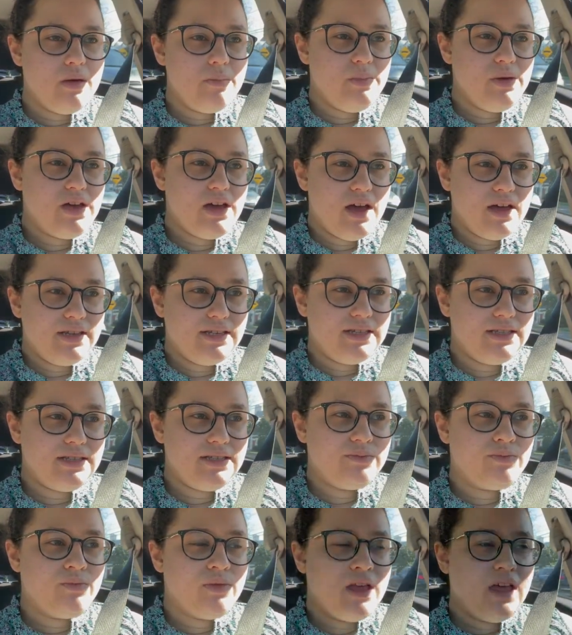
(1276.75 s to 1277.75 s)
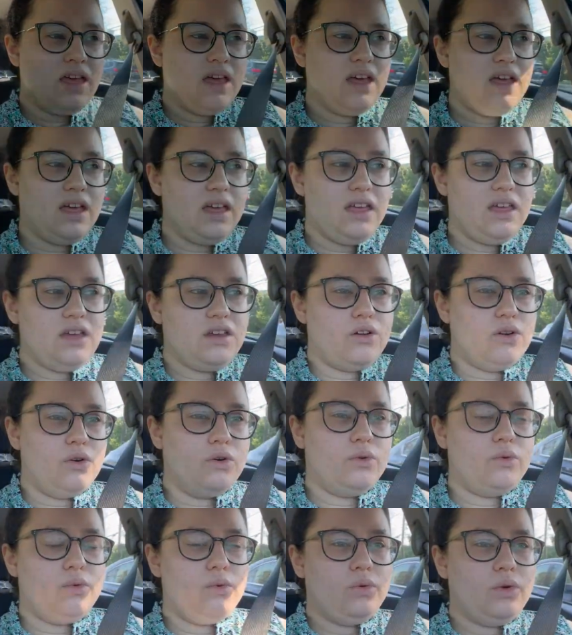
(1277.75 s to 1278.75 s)
Because, you
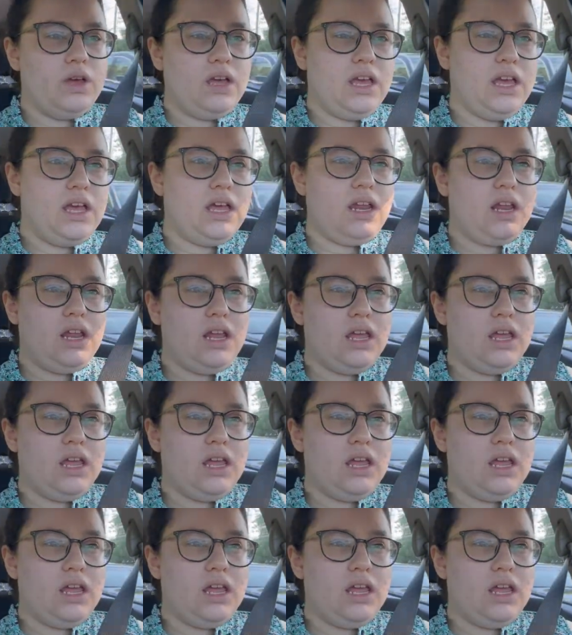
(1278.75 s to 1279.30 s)
know, it